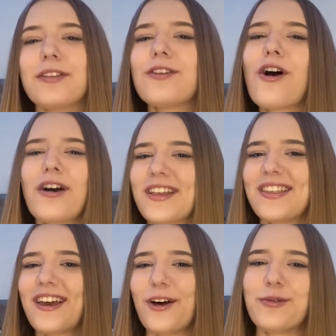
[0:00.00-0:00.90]
y'all can
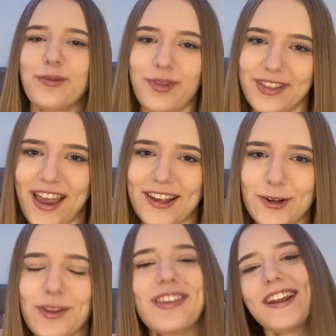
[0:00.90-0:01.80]
tell from the
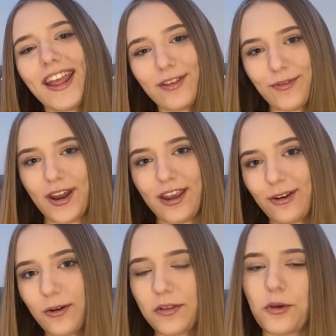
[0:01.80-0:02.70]
title, today's
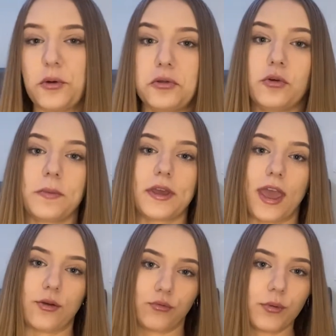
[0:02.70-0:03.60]
video is going to be
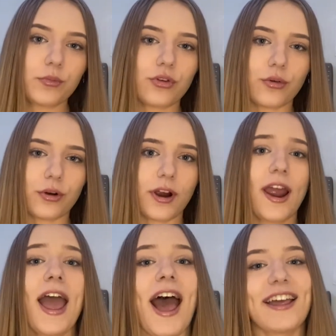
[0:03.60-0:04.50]
a room
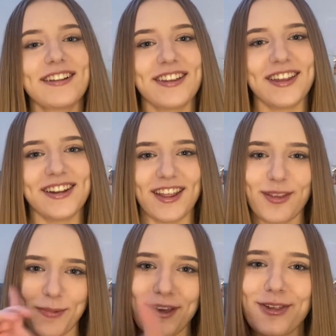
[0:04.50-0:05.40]
tour. I cleaned it
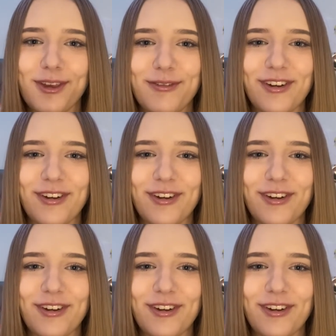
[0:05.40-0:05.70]
especially for